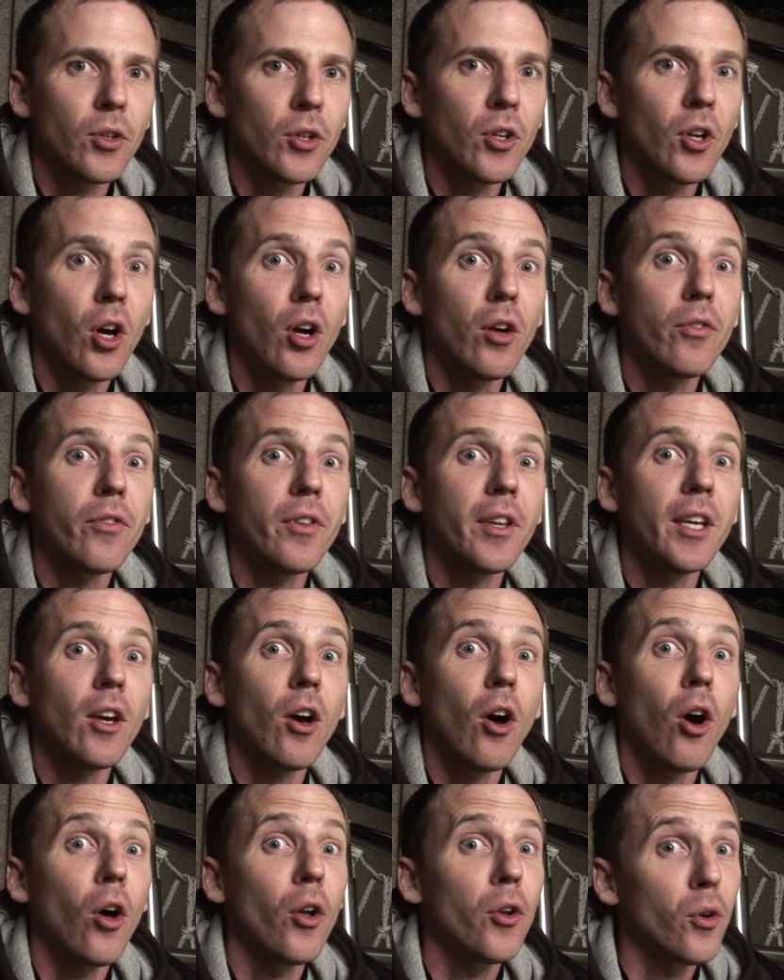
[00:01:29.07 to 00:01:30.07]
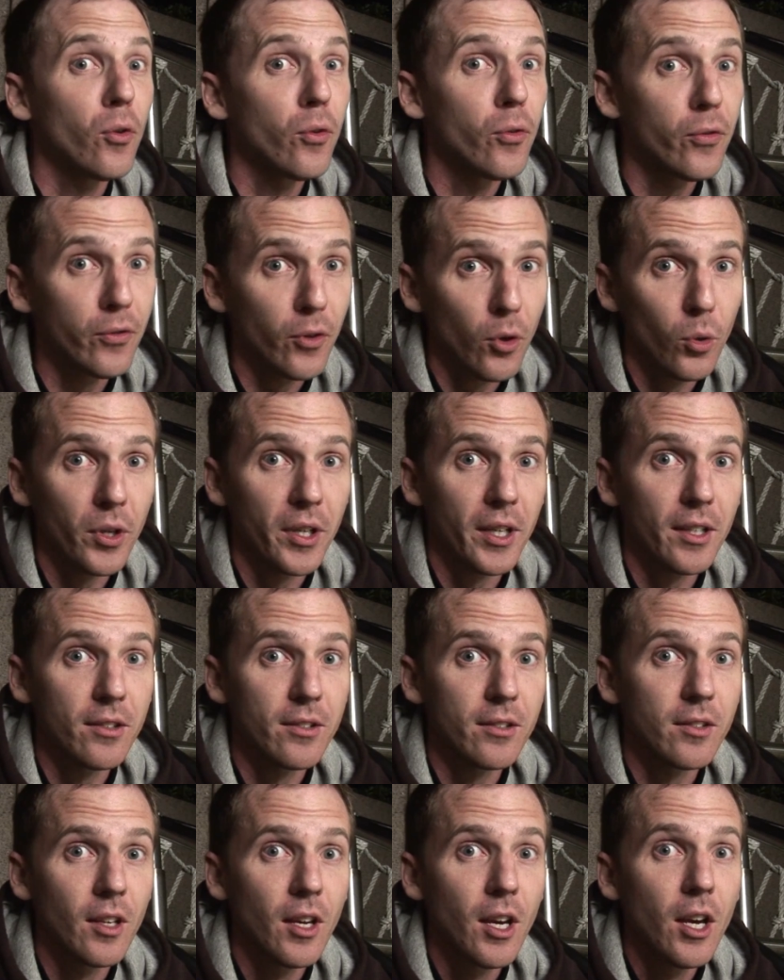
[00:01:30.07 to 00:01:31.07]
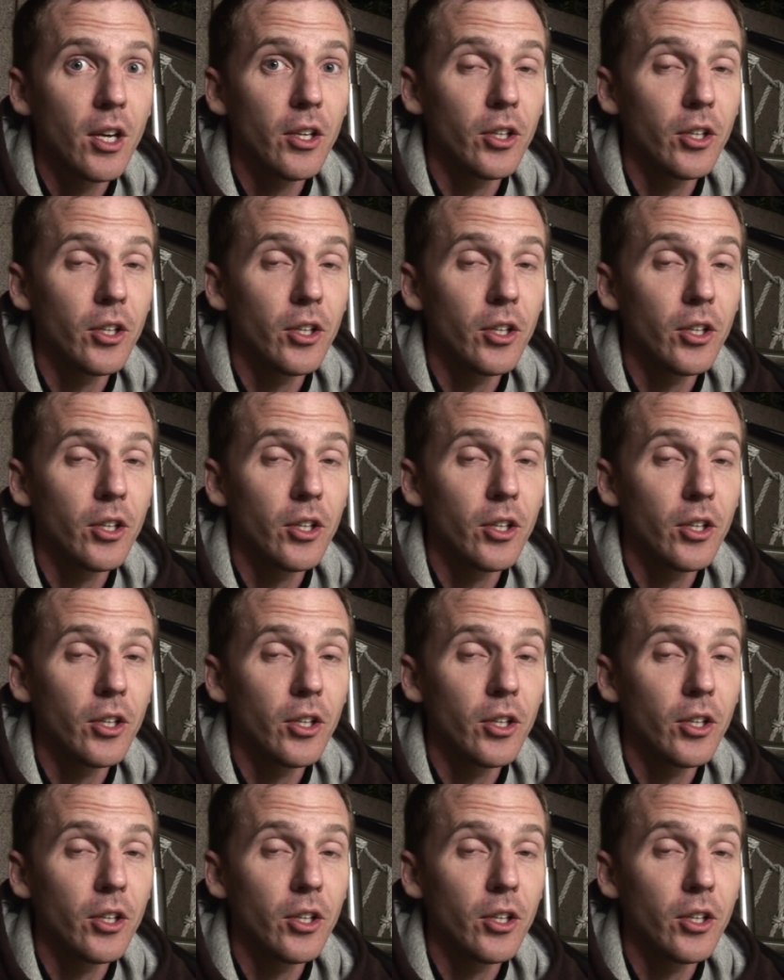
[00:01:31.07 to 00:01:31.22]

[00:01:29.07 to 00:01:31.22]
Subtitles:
Turn off the autofocus.